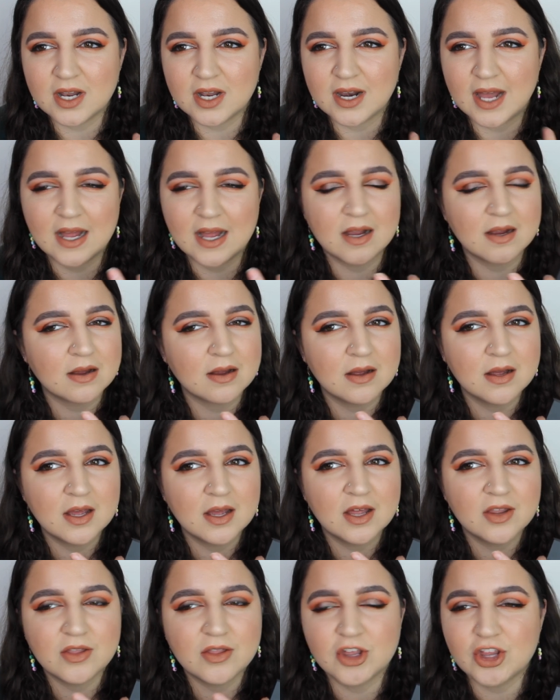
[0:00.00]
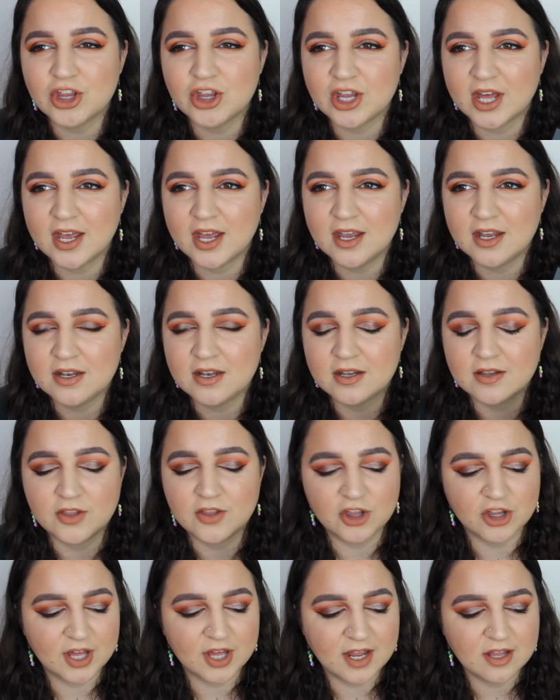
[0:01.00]
Like, the
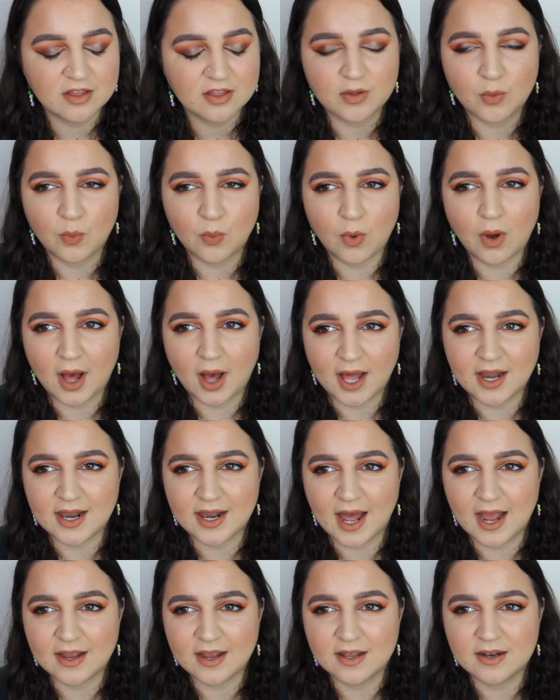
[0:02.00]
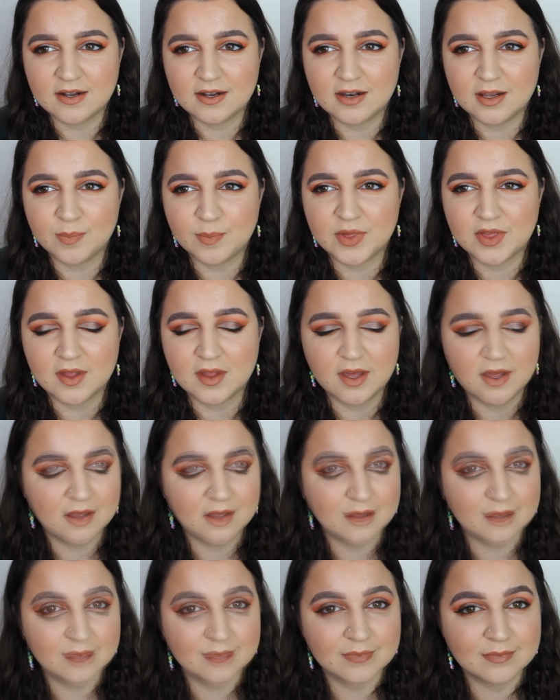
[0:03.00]
shades are what I like in a
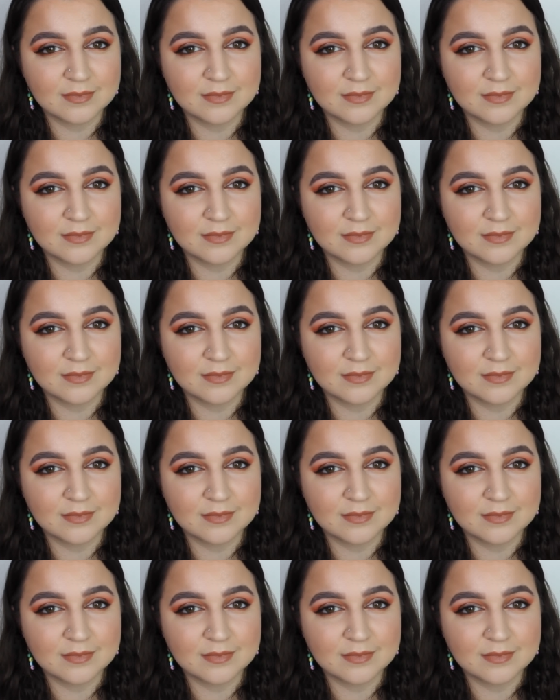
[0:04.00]
lipstick.